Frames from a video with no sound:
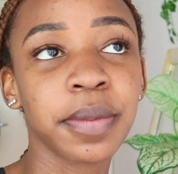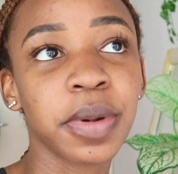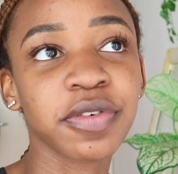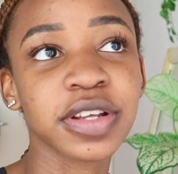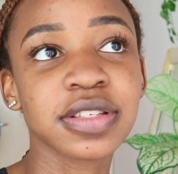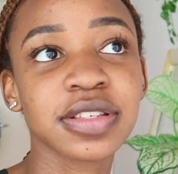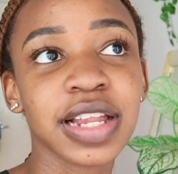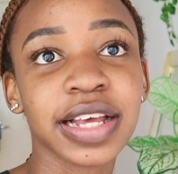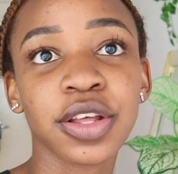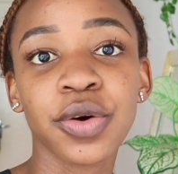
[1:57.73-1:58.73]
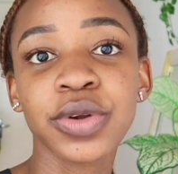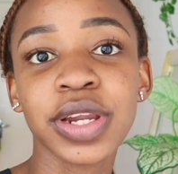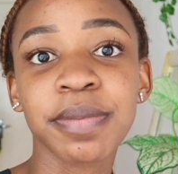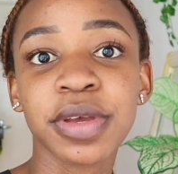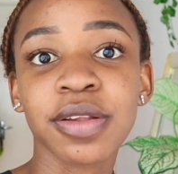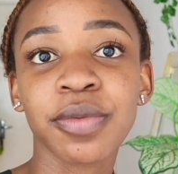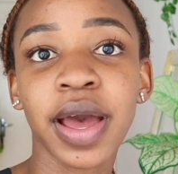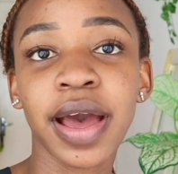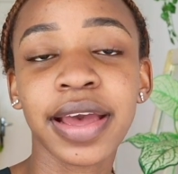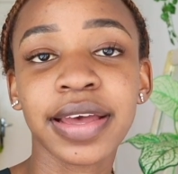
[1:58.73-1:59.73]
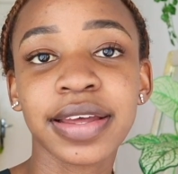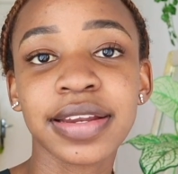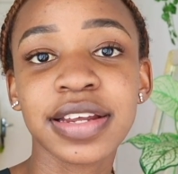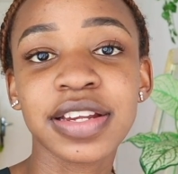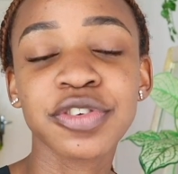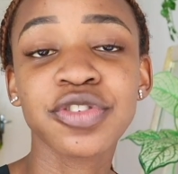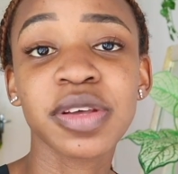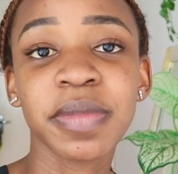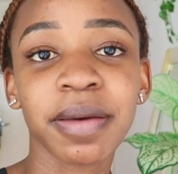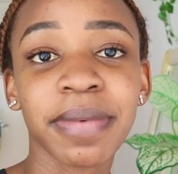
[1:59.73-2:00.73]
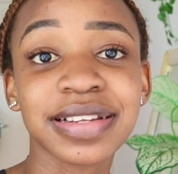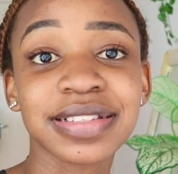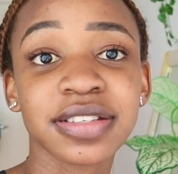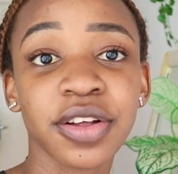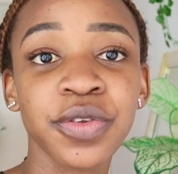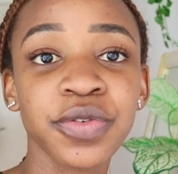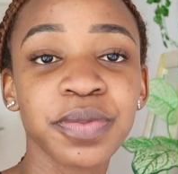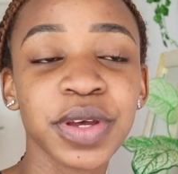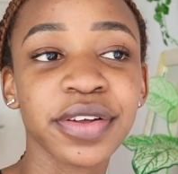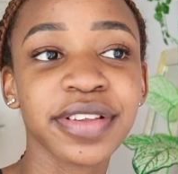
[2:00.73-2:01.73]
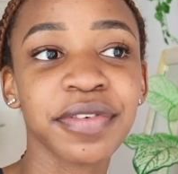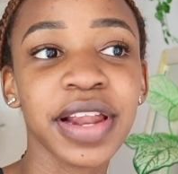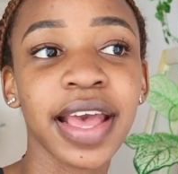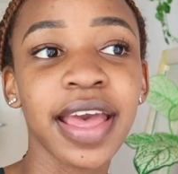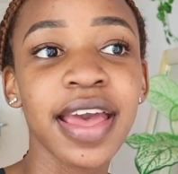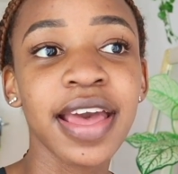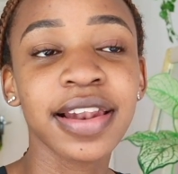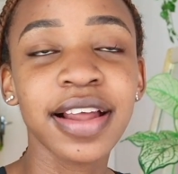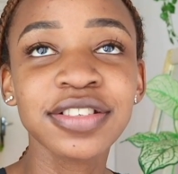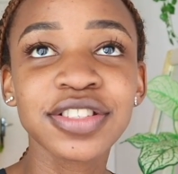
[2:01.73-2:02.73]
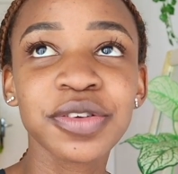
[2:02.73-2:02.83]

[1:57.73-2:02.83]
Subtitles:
breakfast is like the only meal where I can individually make myself, because I feel like lunch is